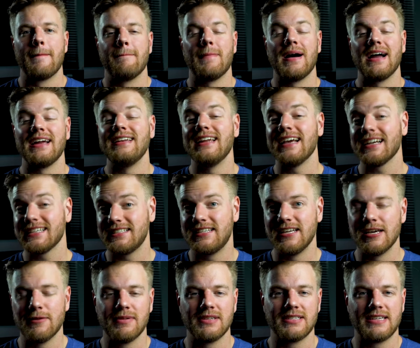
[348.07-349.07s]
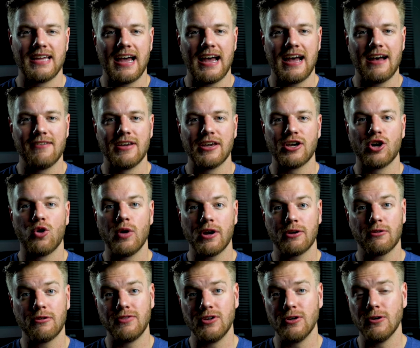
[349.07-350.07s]
My next tip is to have a
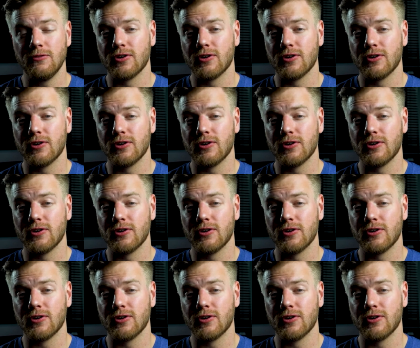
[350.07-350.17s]
quick review